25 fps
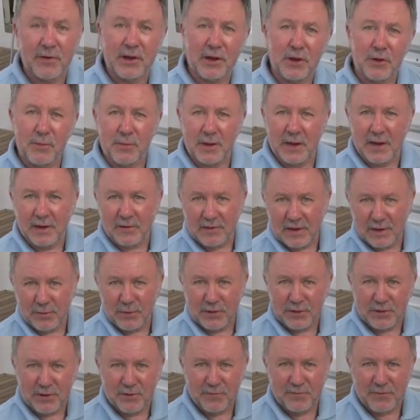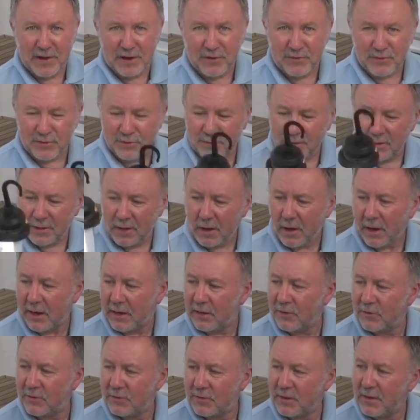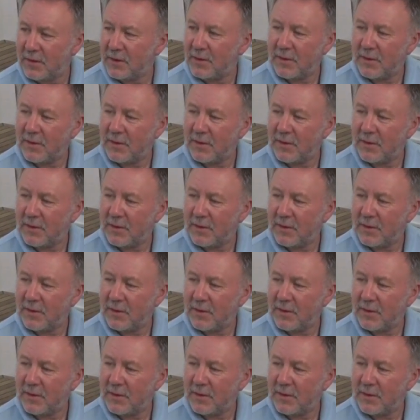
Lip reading: illuminating with conventional lights,